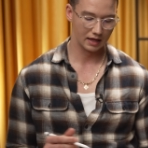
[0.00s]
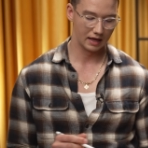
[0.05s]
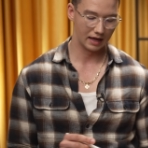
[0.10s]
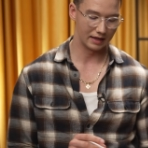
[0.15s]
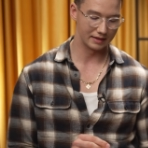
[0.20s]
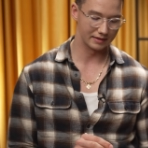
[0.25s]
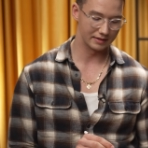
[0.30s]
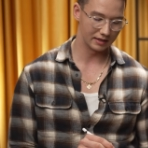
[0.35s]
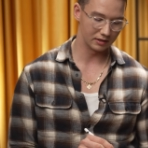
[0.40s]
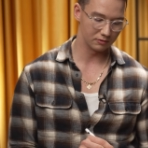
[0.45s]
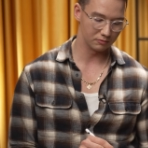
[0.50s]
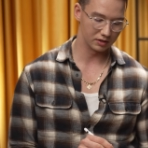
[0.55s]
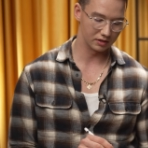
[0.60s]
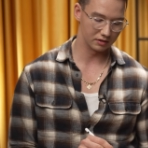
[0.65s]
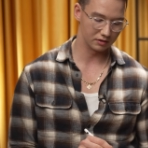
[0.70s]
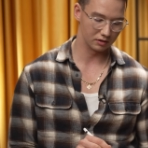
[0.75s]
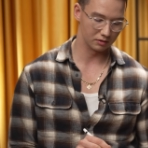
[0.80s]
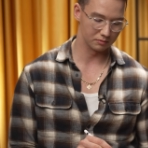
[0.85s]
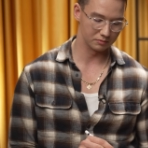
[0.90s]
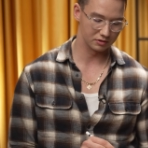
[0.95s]
And then when
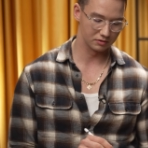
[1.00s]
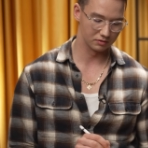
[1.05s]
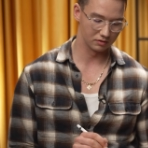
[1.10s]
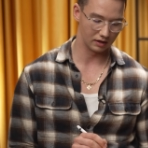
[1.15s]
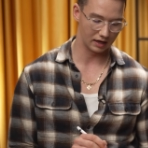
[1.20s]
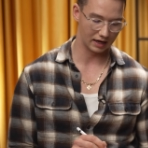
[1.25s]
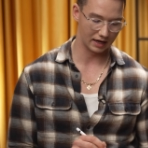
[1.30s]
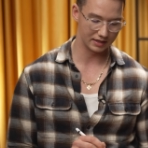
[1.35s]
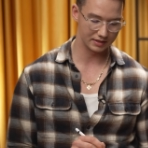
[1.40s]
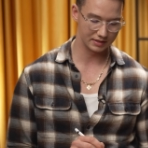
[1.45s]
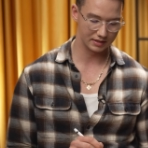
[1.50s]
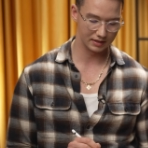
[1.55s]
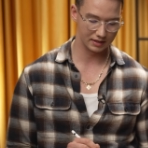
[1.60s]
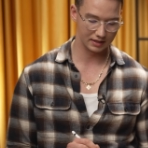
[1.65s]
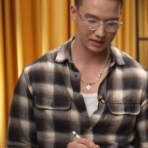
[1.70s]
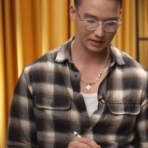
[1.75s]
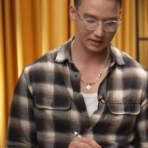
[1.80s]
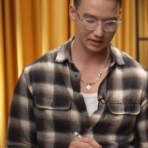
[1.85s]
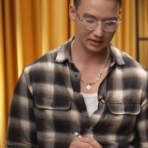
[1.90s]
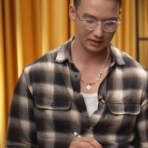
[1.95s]
it comes to actually
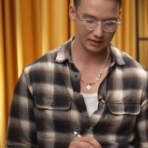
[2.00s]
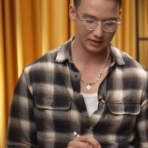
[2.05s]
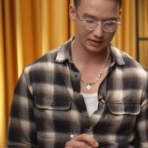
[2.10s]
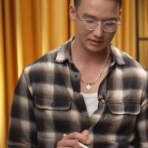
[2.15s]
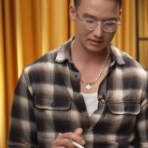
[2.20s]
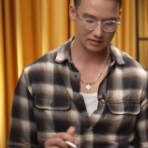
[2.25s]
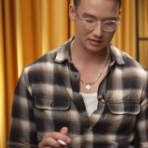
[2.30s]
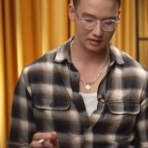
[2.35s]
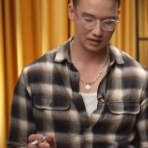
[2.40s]
getting leads,